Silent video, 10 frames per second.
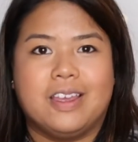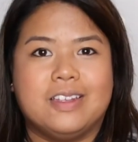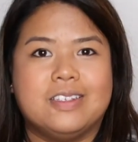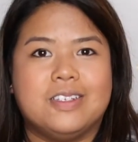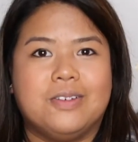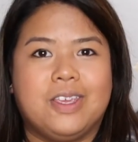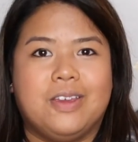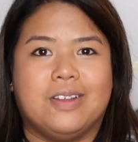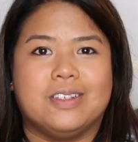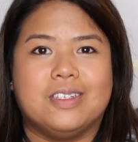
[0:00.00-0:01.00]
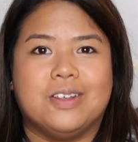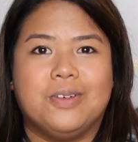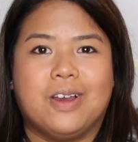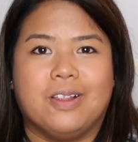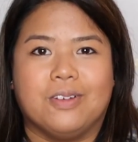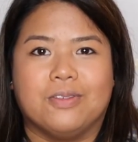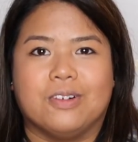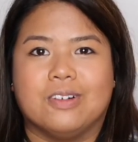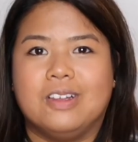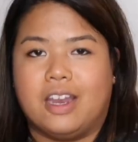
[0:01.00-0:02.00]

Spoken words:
It's so cute, it's so colorful.